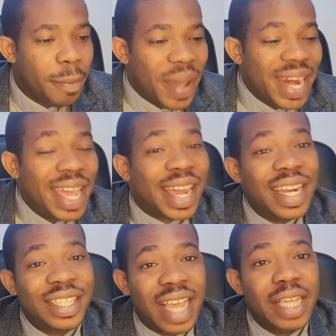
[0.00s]
Many
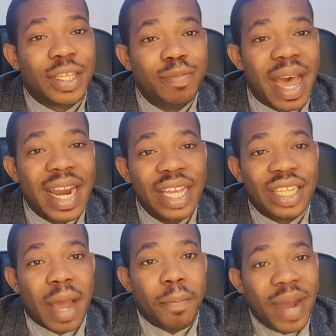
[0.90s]
Christians'
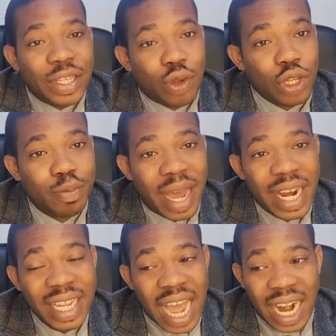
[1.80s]
marriage and pastors'
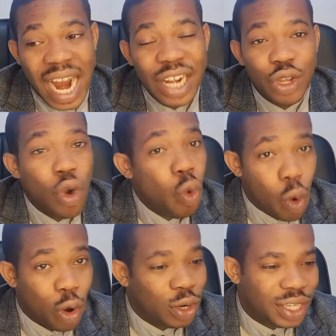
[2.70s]
marriage around the whole
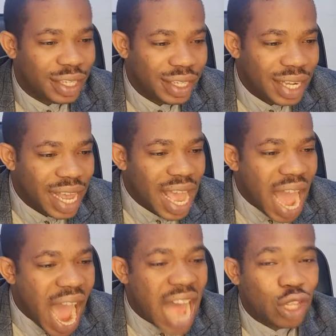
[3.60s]
world
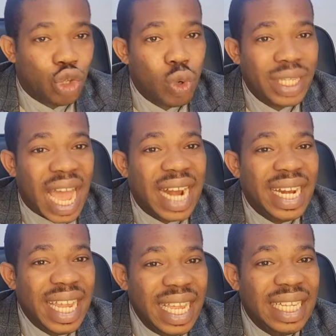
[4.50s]
are
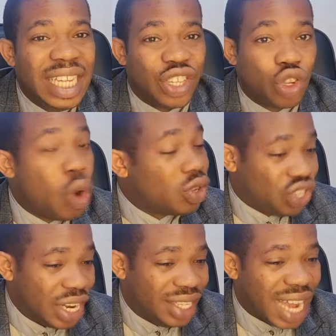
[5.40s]
totally
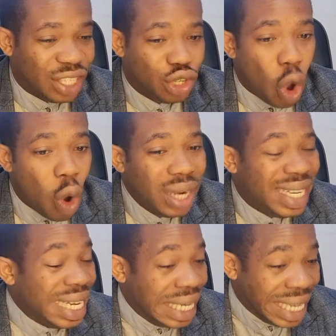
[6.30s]
disgusting, that
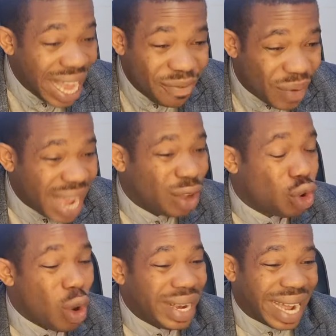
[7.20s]
God
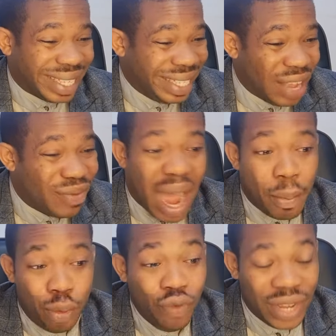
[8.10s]
has never
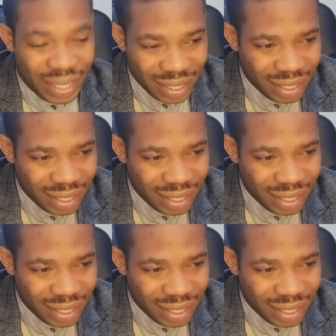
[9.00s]
approved it.